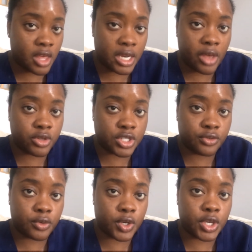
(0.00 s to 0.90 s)
an allergy
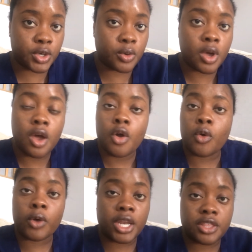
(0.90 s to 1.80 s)
for you
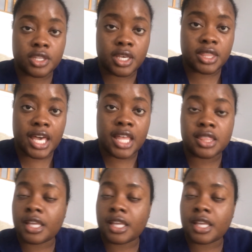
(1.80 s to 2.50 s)
or anything like that,